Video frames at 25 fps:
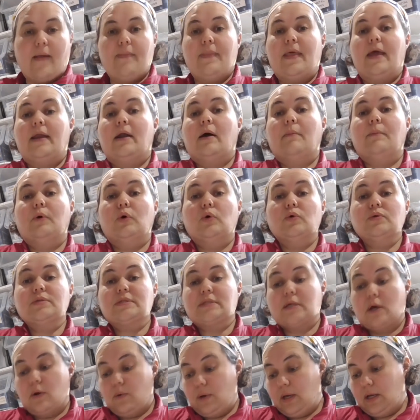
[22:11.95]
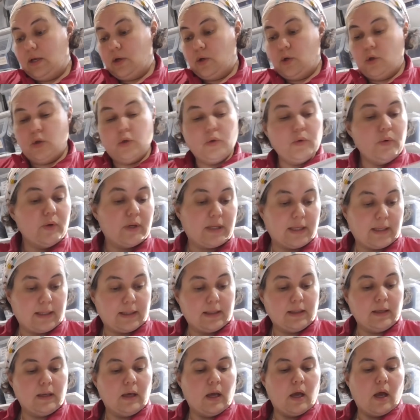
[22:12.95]
And then I'm also
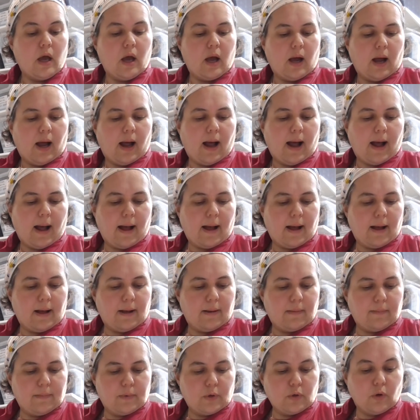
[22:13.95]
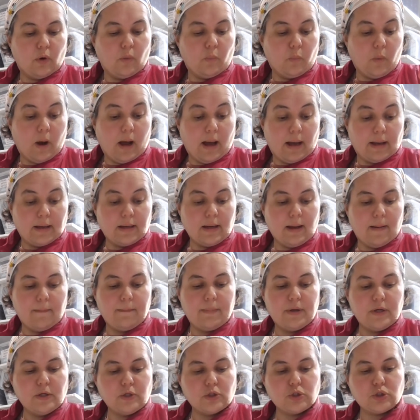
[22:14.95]
including not
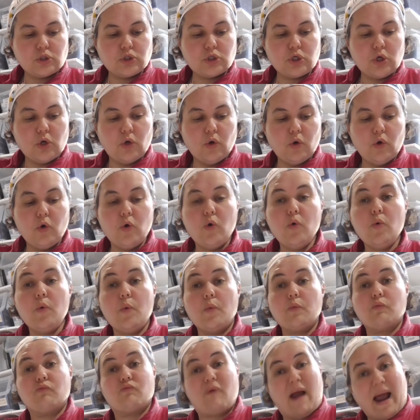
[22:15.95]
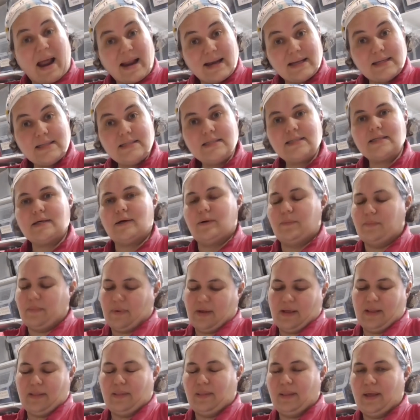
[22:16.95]
one but 2
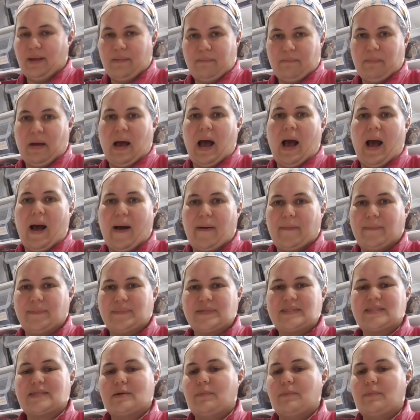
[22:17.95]
random lip balms.